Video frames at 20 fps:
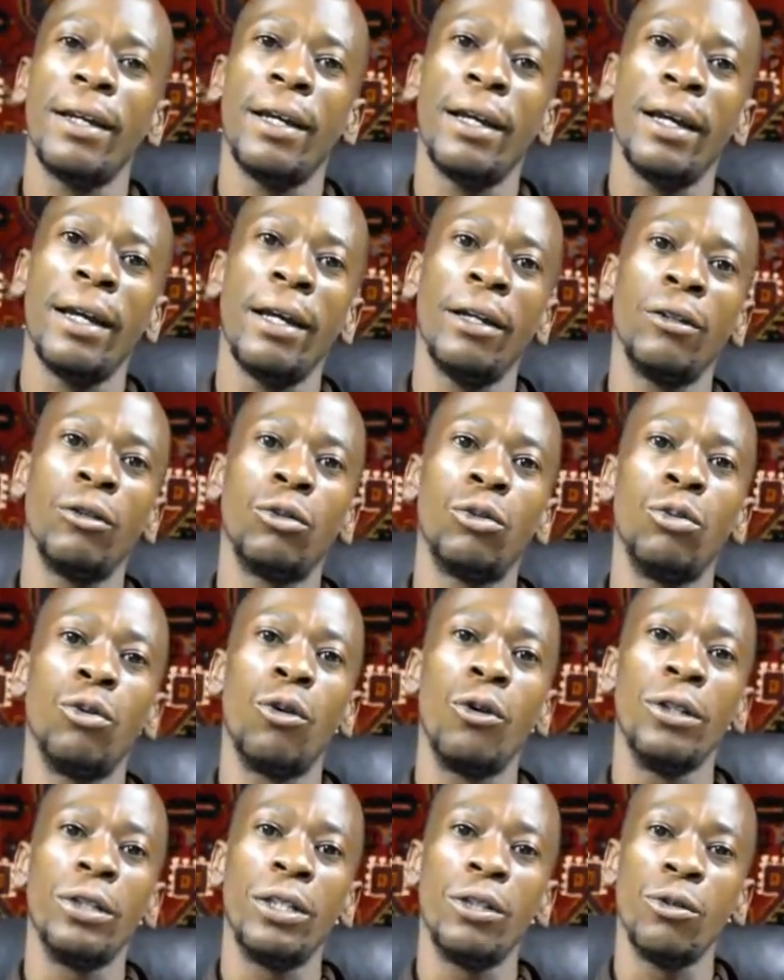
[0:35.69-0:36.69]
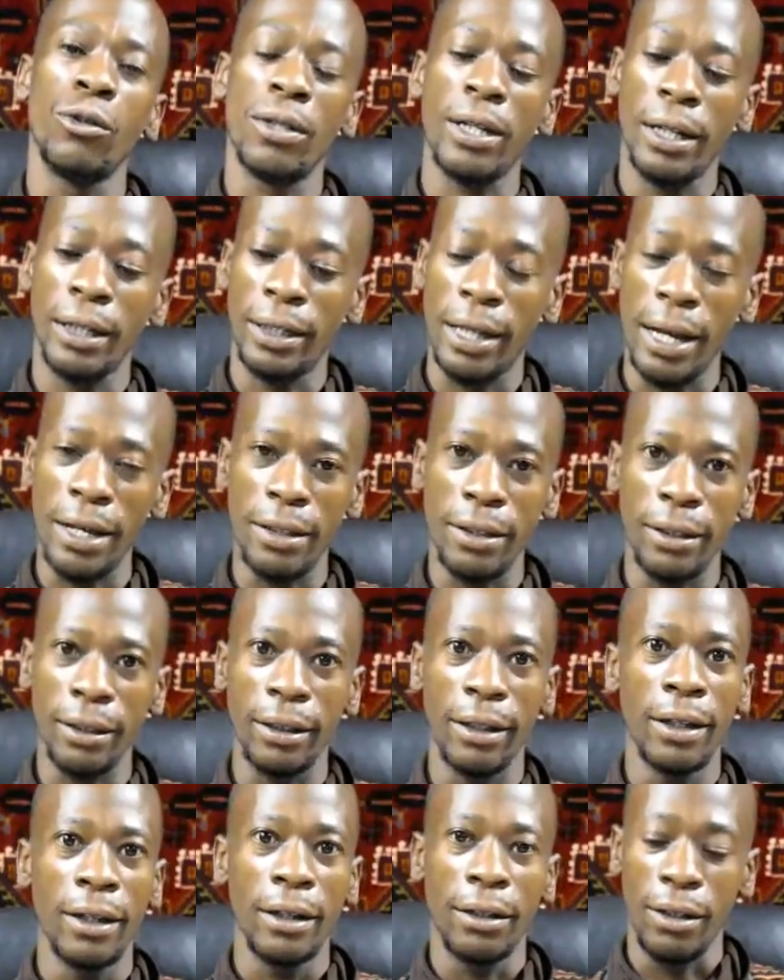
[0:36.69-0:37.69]
and to continue
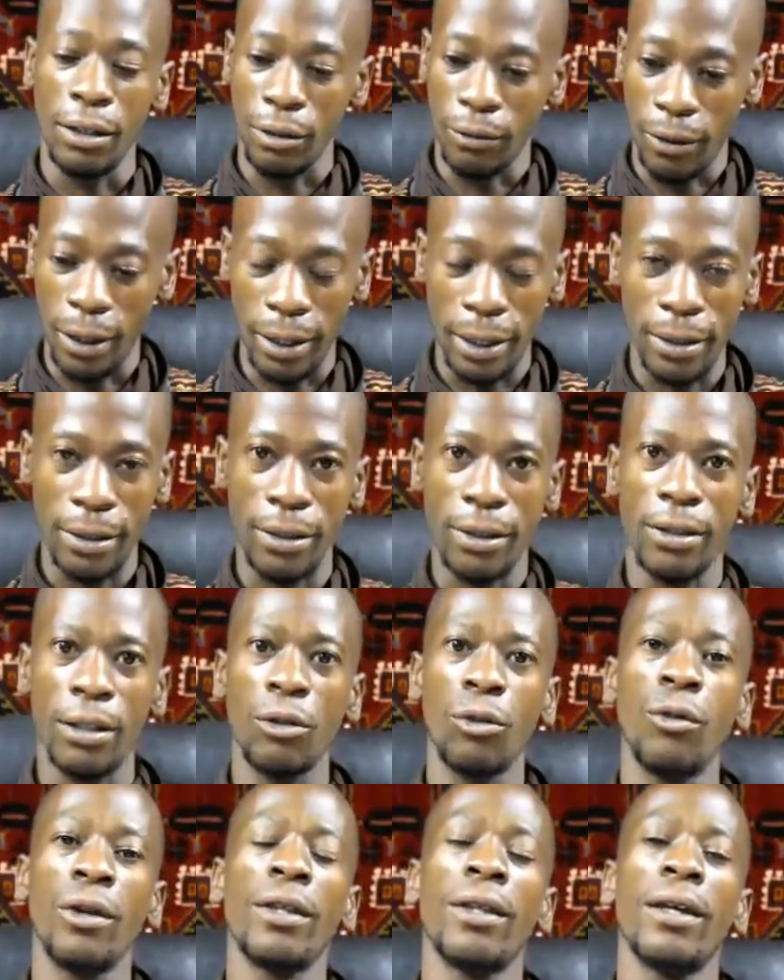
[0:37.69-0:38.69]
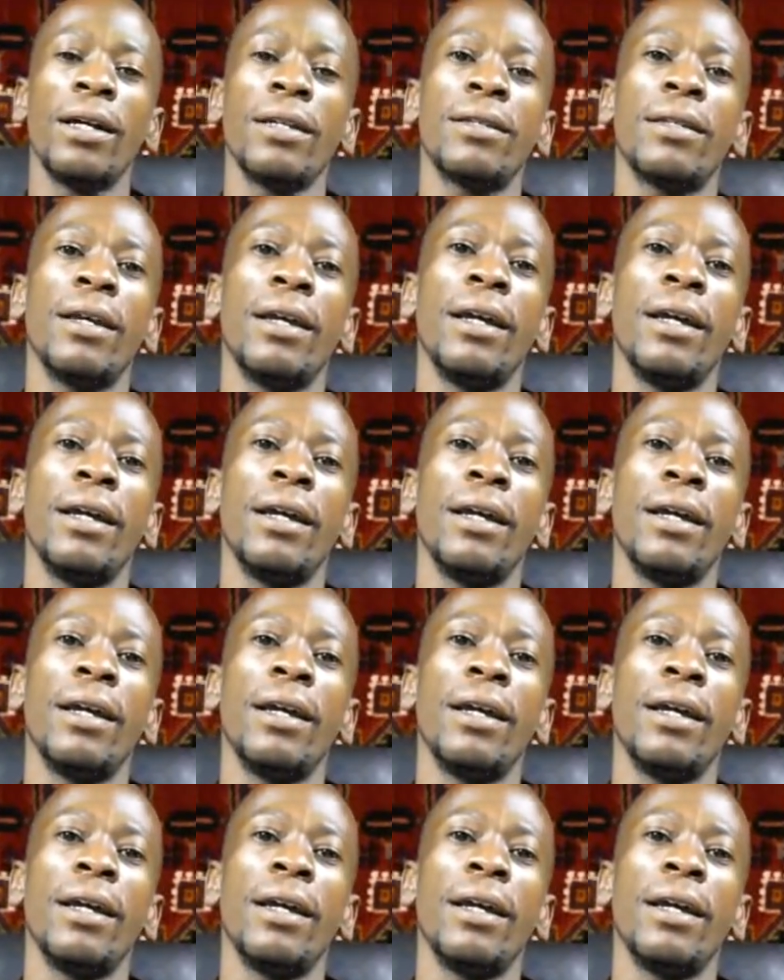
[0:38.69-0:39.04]
sanitizing. This virus is still with us.